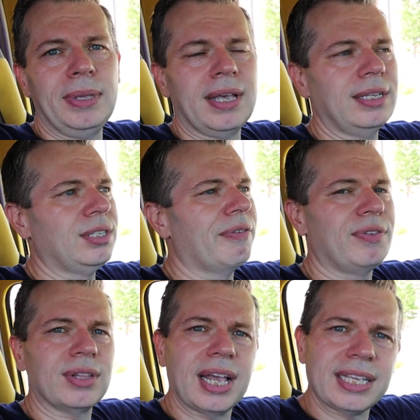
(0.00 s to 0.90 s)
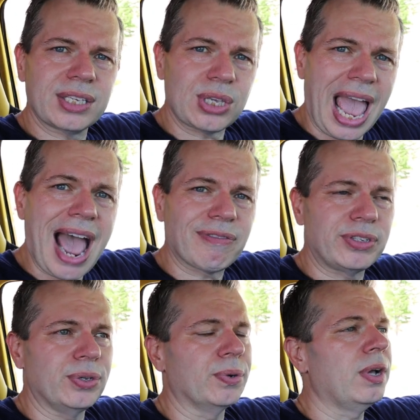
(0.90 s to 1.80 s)
because you feel like you have
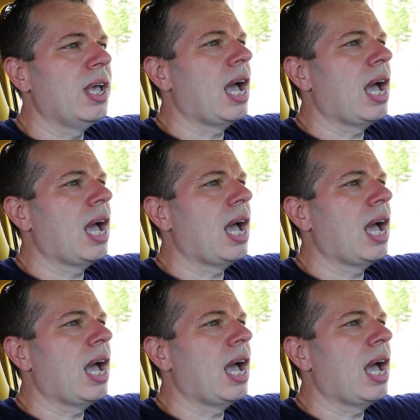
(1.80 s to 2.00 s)
to.